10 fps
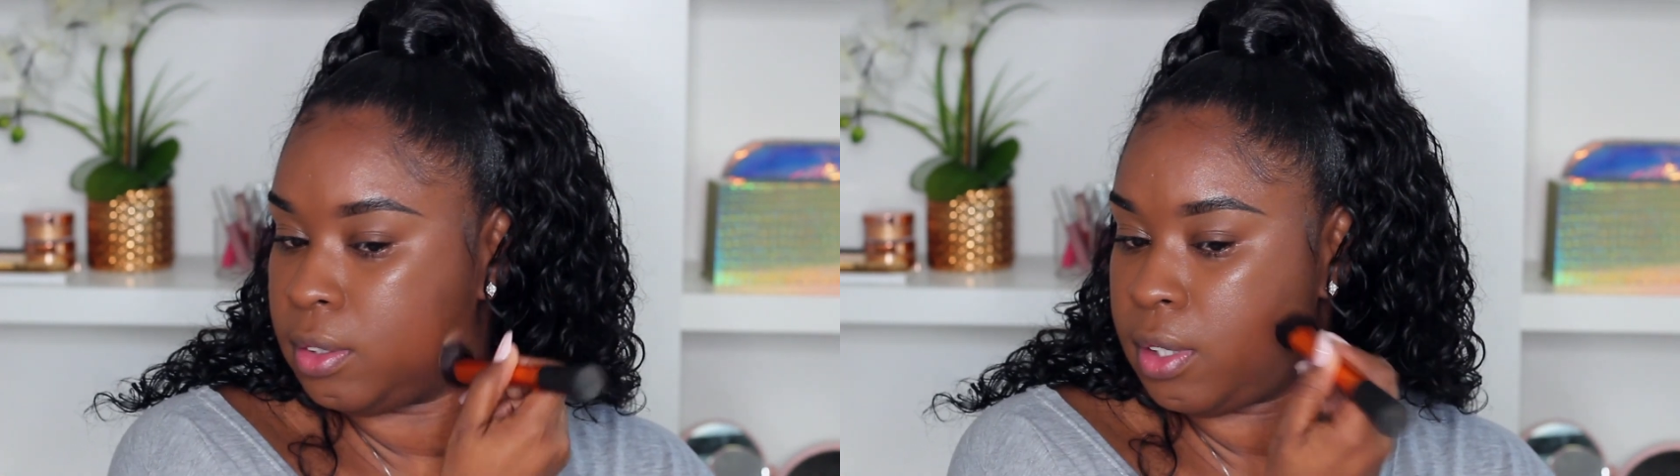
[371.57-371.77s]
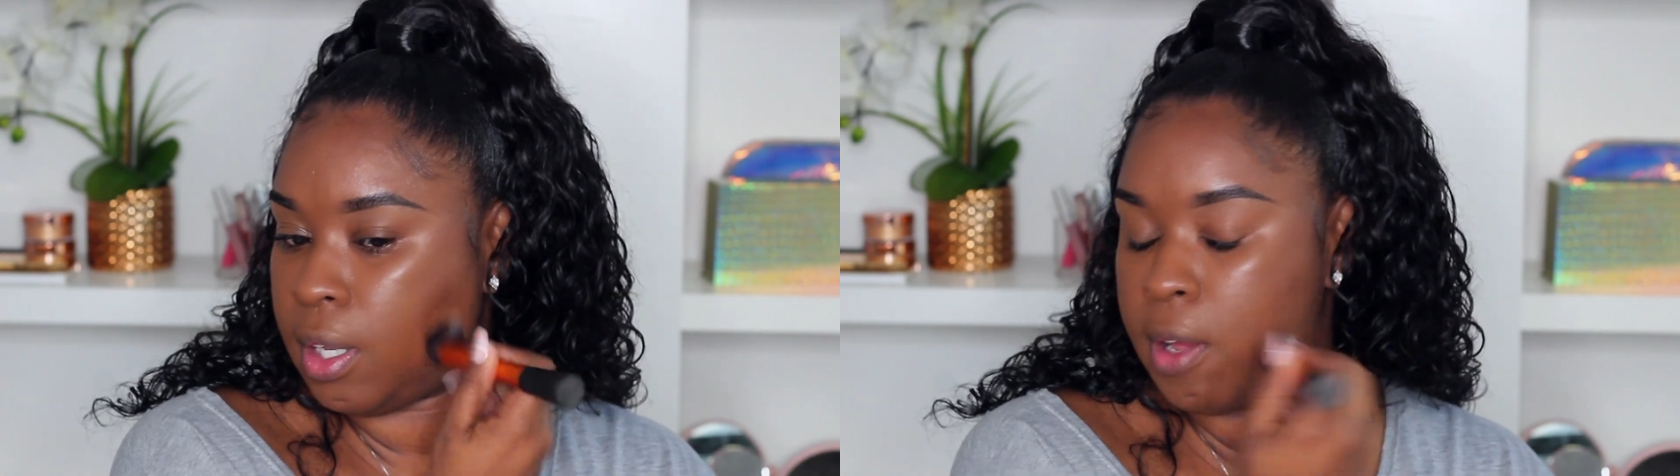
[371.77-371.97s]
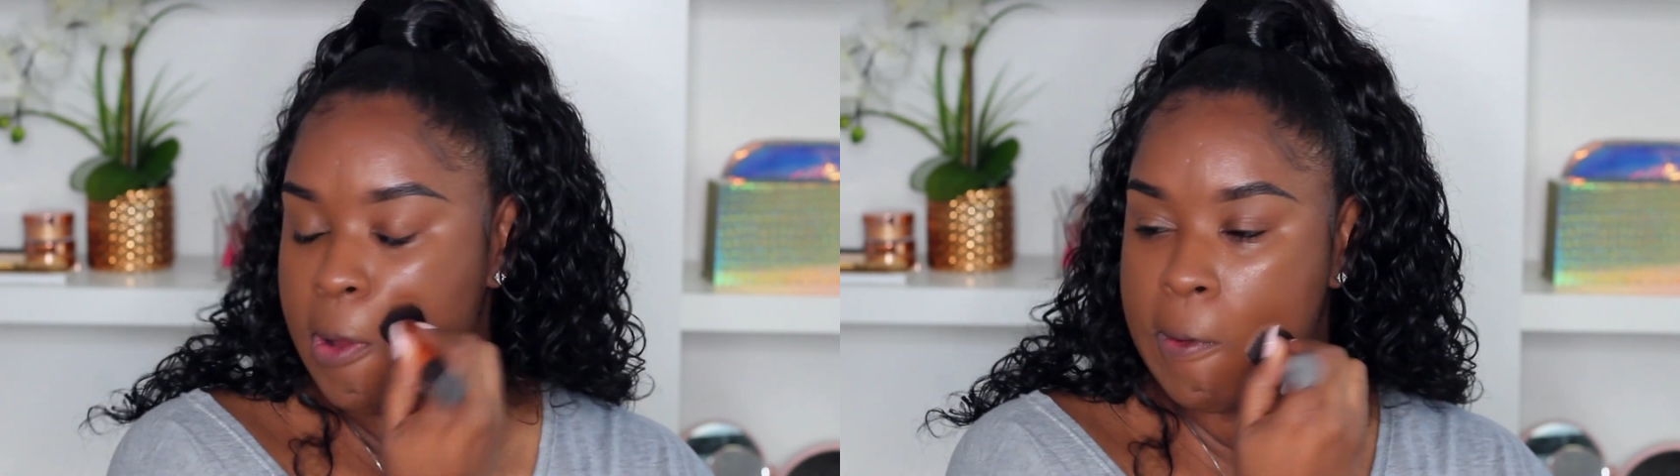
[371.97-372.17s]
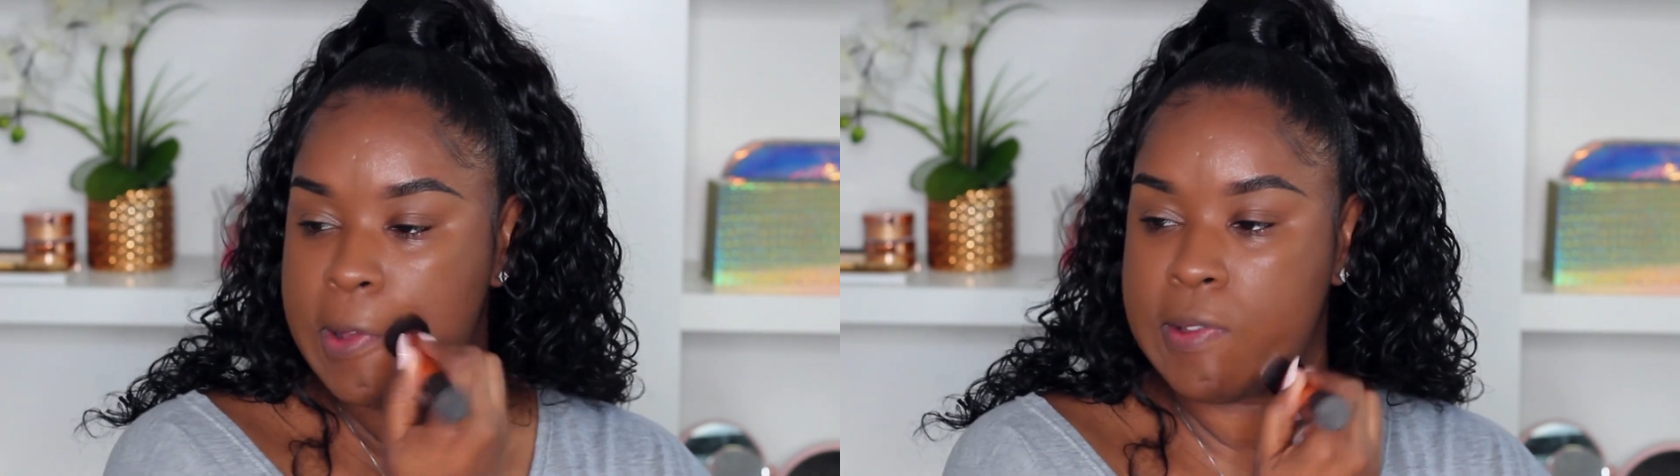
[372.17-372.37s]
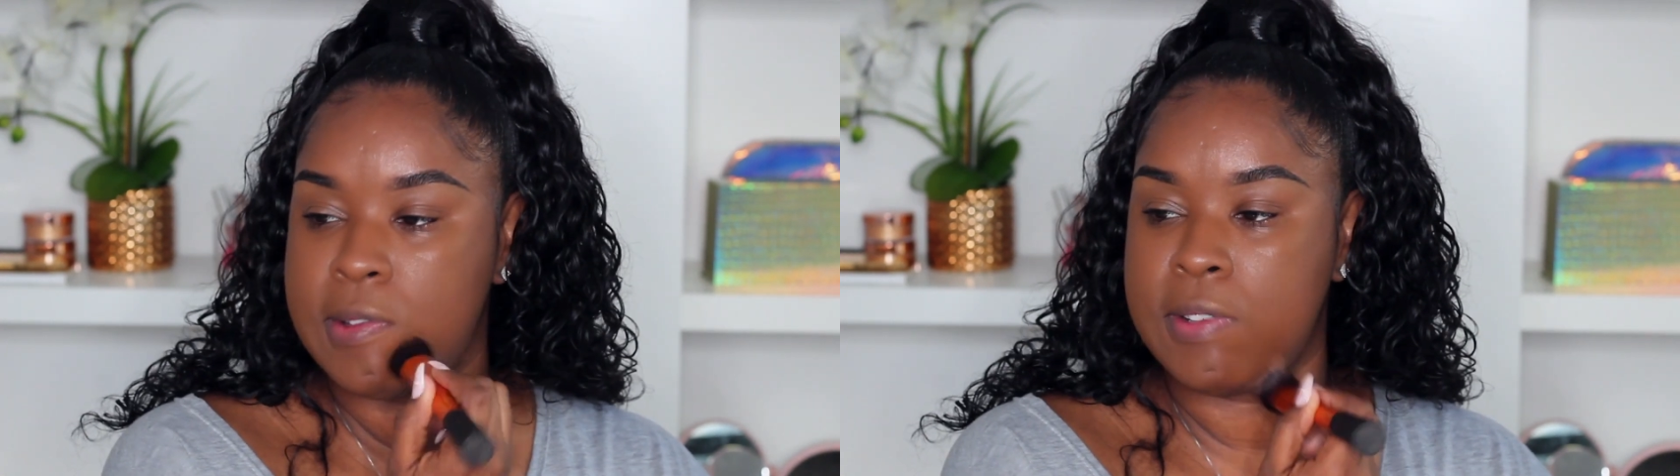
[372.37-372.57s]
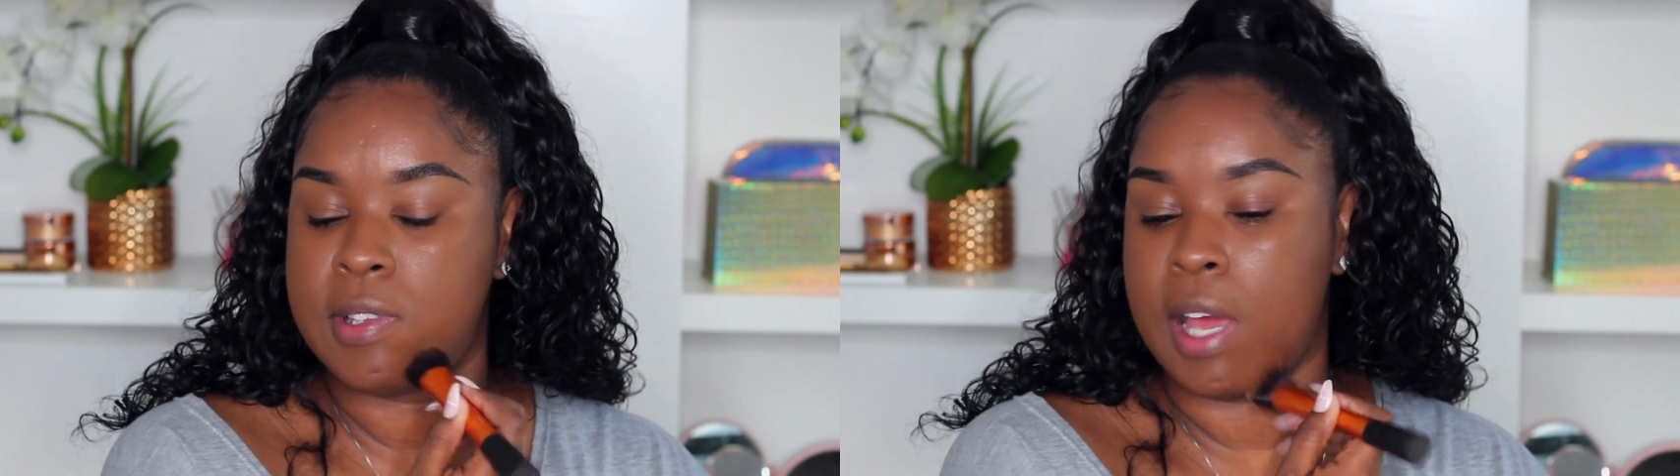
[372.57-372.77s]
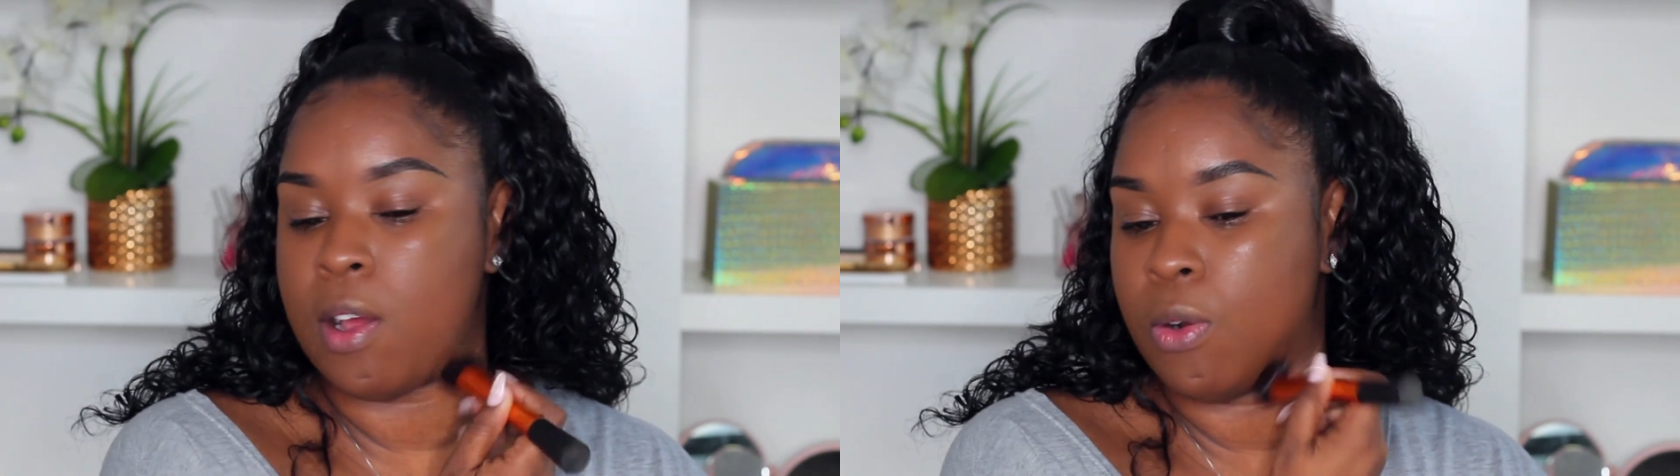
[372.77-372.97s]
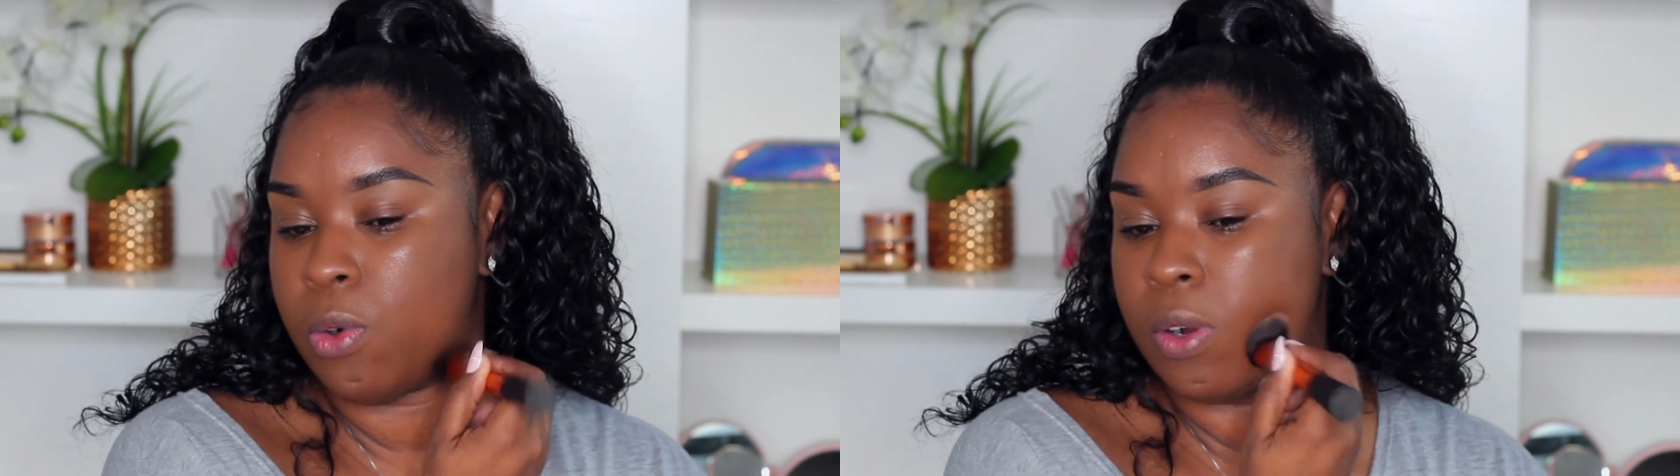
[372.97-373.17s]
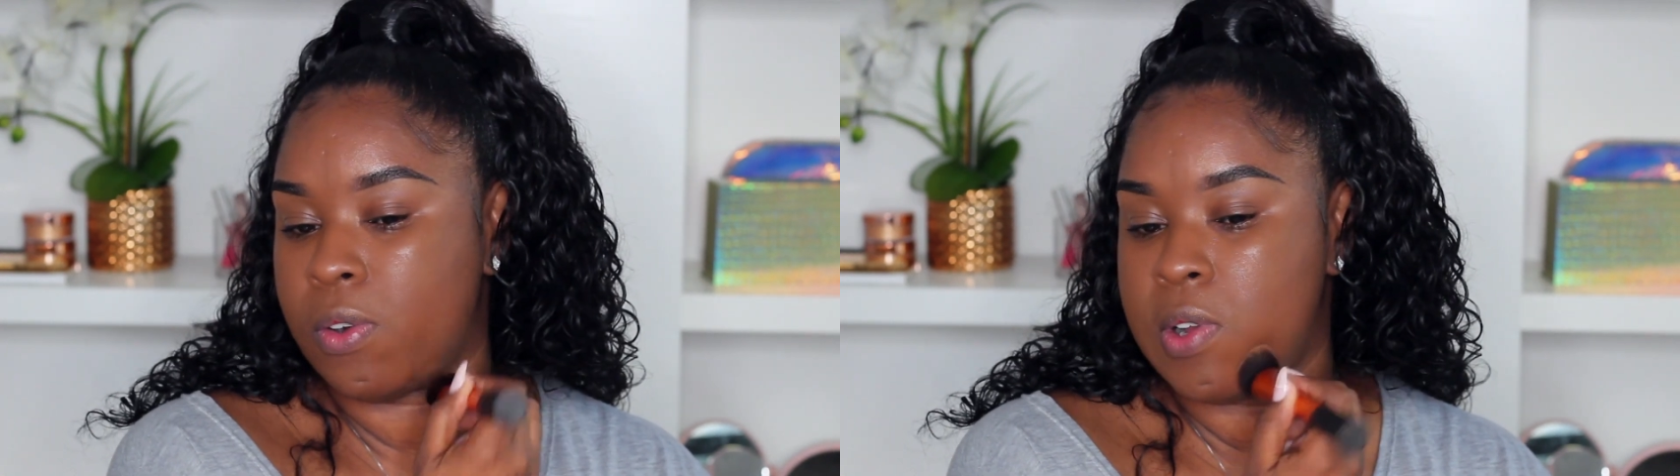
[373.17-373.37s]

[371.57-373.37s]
you know, you don't